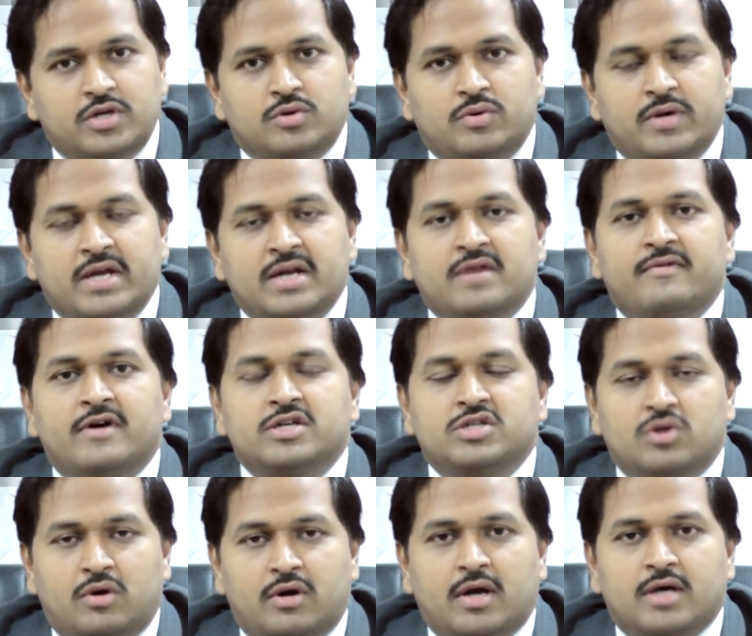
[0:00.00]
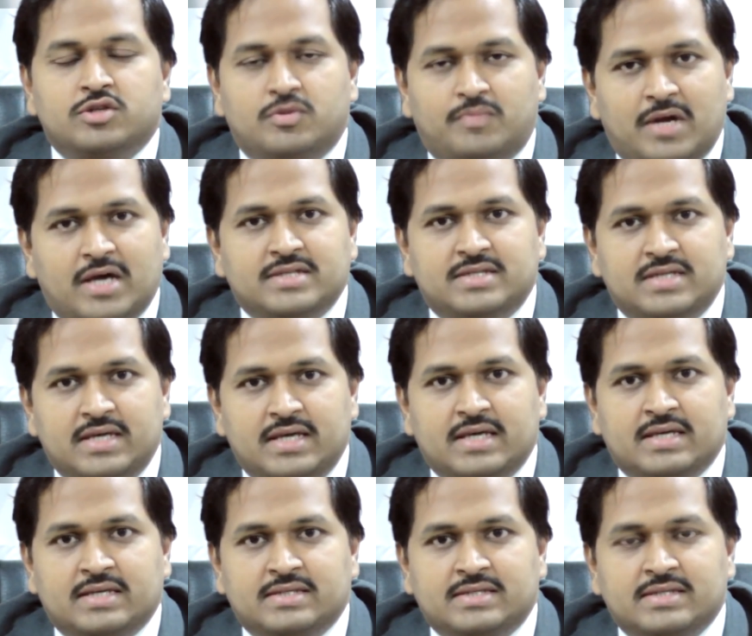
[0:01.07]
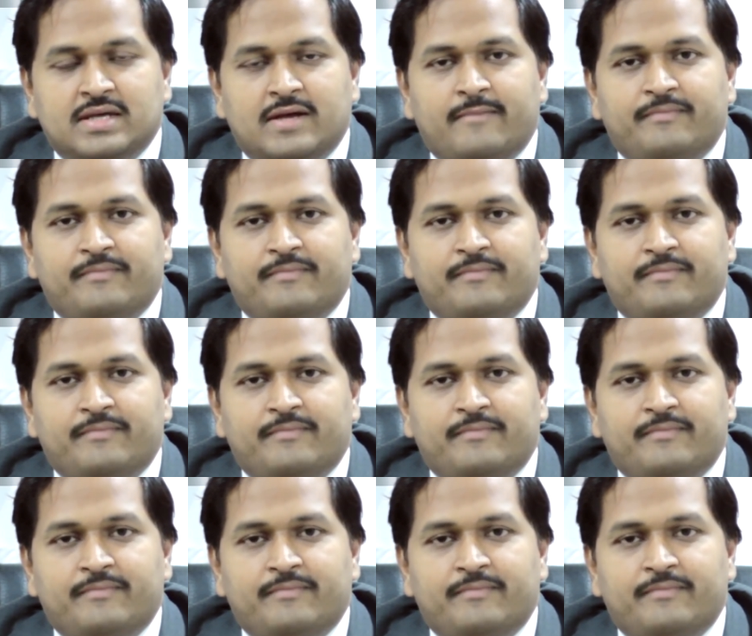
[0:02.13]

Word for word: do in reverse shoulder arthroplasty is